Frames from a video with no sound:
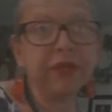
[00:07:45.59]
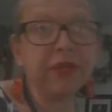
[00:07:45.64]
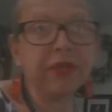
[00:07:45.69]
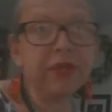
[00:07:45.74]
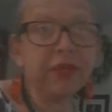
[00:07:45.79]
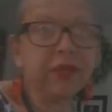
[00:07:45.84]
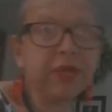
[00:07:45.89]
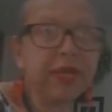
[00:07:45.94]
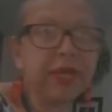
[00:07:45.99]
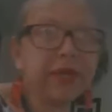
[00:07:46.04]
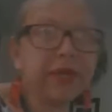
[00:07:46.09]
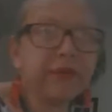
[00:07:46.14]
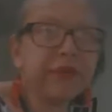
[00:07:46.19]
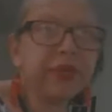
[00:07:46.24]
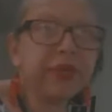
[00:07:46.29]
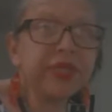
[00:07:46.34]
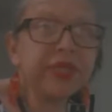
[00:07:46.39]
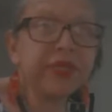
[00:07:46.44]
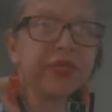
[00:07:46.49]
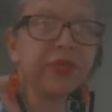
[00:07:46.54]
You know what a
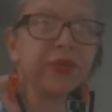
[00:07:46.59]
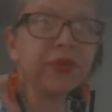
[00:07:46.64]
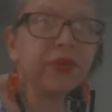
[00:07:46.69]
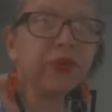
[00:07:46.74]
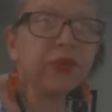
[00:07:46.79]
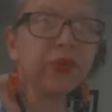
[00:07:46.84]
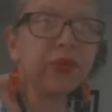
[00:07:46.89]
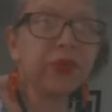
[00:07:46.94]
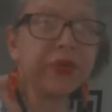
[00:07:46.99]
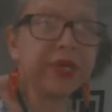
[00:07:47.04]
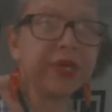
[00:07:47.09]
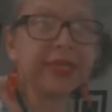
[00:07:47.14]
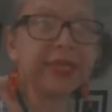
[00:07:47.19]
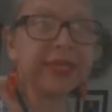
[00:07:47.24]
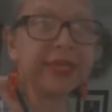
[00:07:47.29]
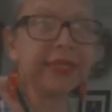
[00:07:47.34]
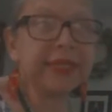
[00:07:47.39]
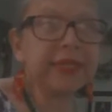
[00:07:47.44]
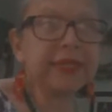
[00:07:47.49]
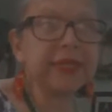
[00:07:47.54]
prisoner of war
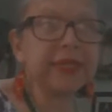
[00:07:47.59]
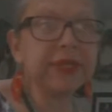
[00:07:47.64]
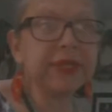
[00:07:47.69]
is.